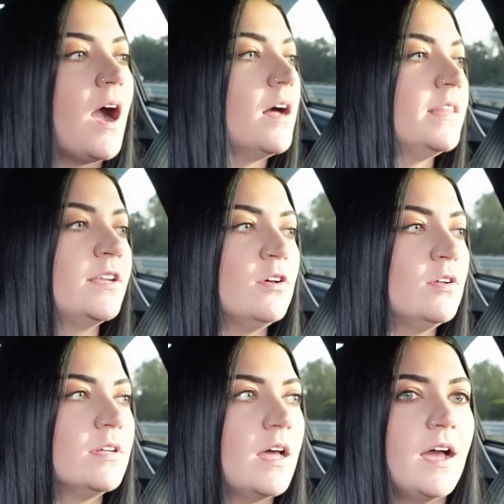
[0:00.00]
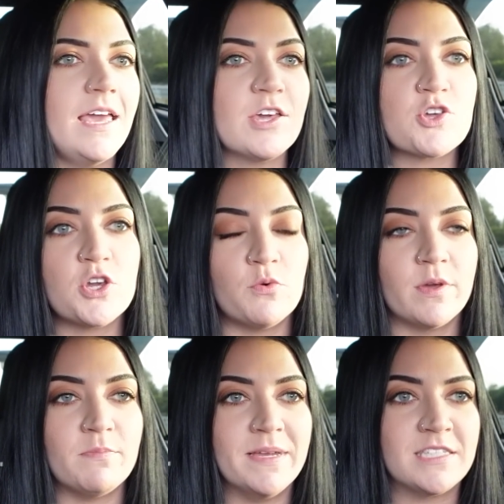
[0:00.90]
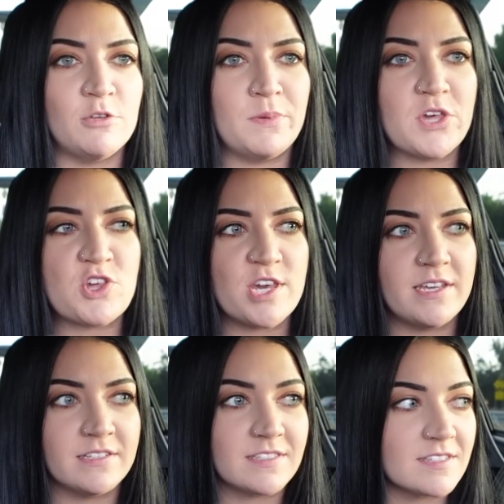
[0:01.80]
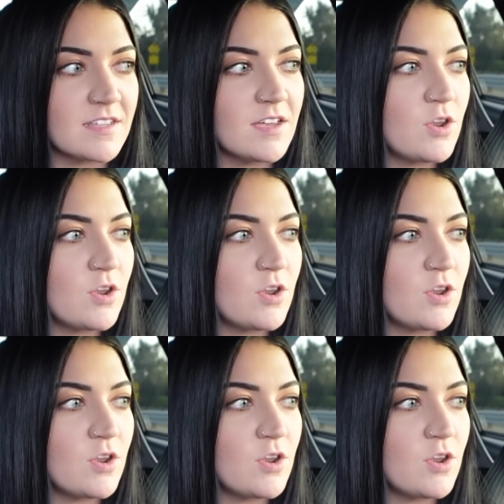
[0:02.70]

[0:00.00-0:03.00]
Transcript: a little issue with Mitsubishi's